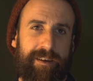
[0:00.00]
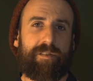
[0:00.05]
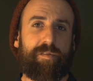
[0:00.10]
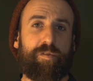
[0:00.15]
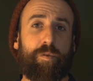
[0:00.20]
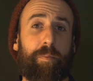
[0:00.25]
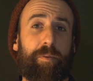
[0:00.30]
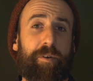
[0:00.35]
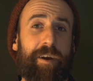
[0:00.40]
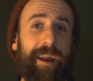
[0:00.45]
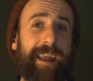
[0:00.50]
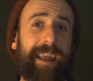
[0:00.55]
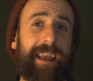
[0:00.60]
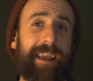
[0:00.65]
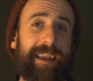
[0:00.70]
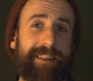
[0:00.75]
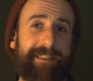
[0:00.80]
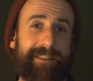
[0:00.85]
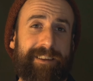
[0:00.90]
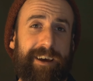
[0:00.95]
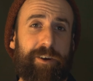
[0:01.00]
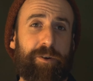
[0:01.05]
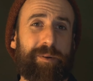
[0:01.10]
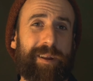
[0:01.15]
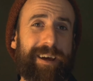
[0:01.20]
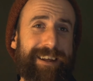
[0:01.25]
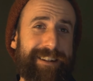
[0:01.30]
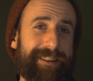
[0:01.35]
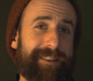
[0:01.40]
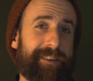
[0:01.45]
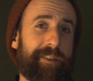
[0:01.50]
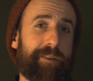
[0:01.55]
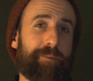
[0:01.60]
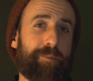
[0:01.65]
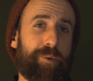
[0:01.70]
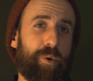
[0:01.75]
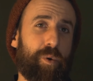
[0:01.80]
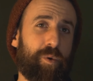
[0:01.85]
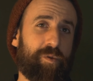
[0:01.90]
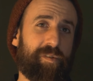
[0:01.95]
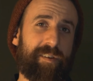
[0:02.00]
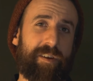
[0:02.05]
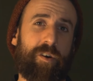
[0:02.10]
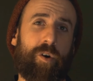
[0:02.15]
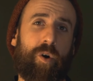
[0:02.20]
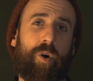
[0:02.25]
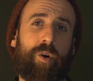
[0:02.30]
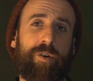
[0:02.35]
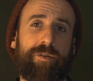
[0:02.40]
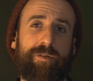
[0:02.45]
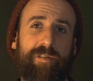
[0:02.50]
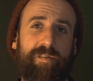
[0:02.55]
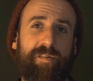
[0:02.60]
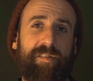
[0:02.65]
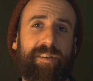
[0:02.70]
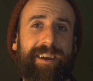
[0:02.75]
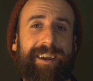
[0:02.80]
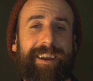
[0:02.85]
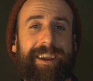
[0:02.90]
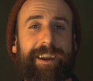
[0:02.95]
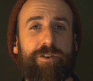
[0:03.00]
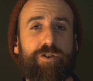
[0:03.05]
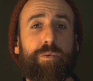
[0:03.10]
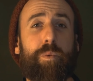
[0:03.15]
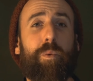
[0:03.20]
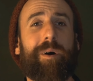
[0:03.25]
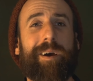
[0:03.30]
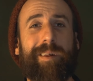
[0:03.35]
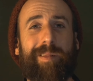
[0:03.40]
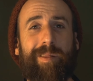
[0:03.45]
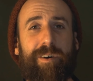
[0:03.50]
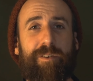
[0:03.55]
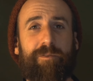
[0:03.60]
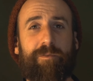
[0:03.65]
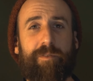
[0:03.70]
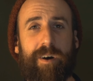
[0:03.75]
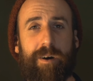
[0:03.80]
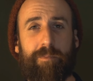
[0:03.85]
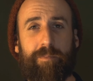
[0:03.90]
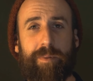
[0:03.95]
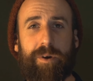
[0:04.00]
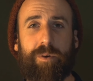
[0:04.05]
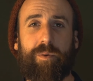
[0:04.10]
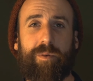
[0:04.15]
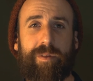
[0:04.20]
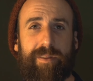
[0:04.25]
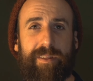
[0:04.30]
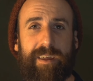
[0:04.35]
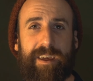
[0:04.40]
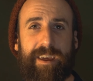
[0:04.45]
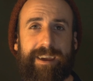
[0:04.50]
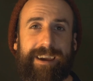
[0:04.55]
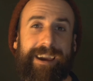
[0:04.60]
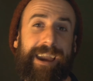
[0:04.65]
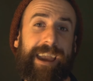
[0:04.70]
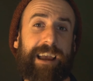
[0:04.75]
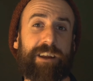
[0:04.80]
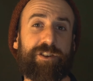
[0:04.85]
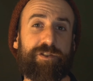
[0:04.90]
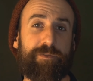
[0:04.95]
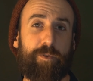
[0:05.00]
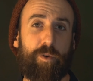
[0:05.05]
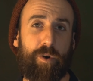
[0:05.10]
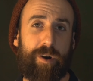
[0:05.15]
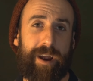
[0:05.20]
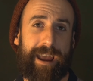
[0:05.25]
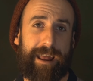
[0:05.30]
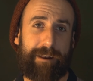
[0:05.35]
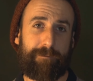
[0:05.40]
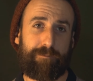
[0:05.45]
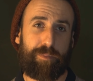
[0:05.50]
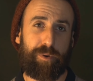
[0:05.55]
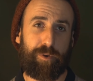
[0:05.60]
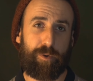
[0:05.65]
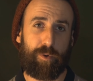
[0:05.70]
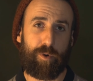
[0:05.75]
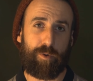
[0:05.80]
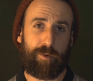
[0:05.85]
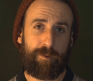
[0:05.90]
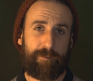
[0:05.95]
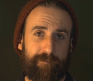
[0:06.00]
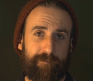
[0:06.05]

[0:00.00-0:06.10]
So breaking it down into the pros and cons, here's what I love about the H4N Pro.